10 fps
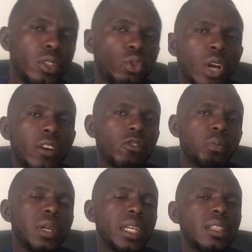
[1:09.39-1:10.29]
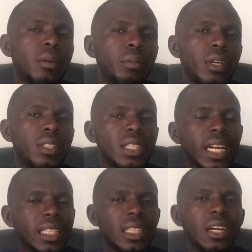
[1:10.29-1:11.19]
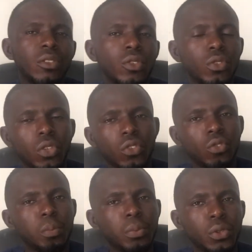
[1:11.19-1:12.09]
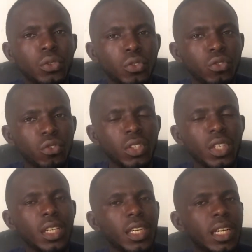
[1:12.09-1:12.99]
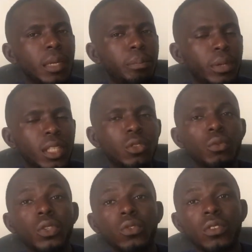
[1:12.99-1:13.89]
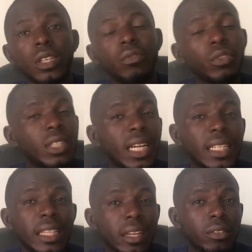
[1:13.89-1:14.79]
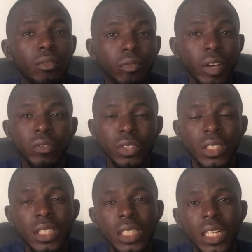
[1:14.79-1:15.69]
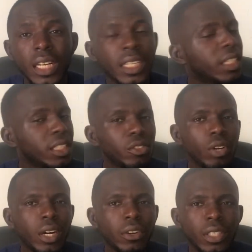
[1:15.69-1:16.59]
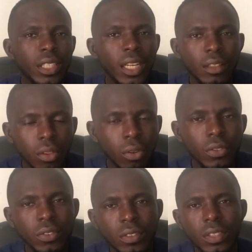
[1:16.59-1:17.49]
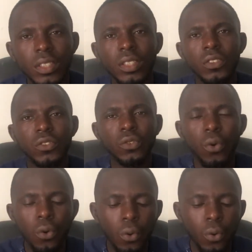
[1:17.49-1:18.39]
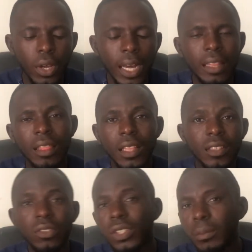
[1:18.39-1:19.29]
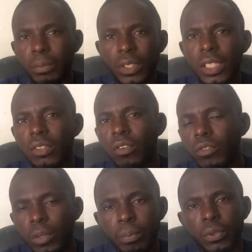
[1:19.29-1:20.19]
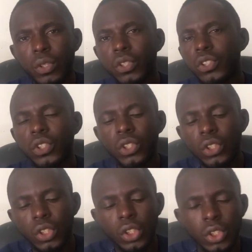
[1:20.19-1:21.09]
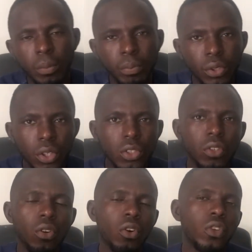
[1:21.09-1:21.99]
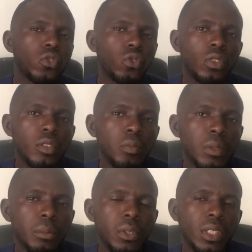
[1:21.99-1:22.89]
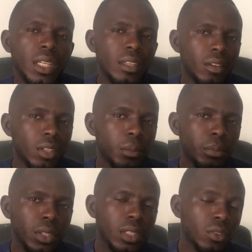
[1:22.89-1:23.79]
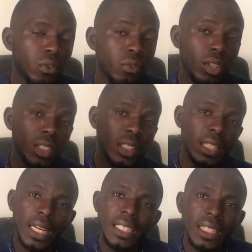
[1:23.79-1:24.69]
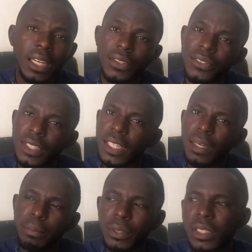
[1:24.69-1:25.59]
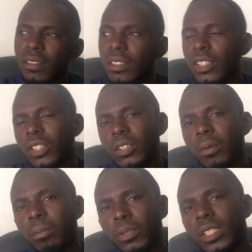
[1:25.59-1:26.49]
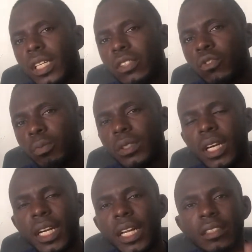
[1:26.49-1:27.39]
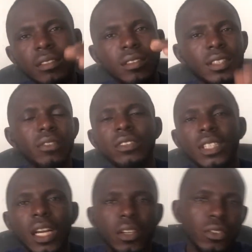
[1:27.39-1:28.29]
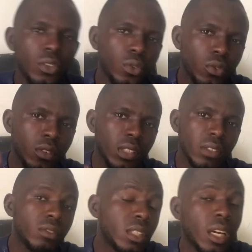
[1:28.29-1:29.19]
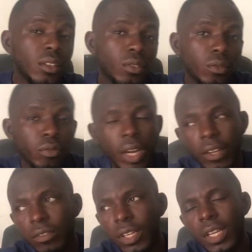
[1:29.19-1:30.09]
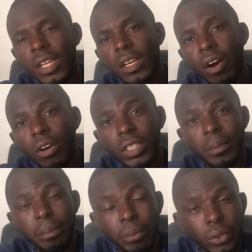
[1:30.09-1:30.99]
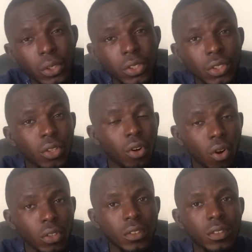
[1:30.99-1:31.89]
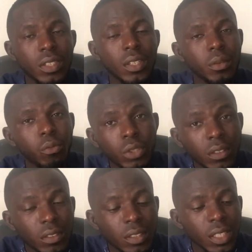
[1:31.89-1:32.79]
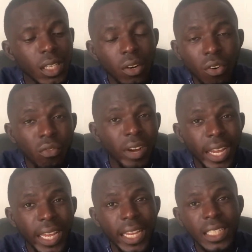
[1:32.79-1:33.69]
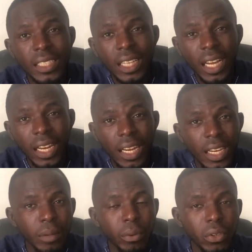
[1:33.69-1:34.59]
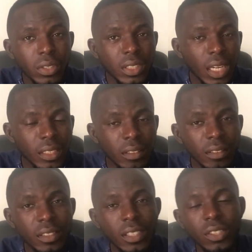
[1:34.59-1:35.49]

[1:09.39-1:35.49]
You have spent about 9,000 just to produce a paint you want to sell for 9,500 naira. You are running at loss. So at least on a budget of your production cost shouldn't be more than, on a budget of 9,000 naira paint, your budget should be around 7,000 to 7,500 on the production cost, with overhead and labor charges.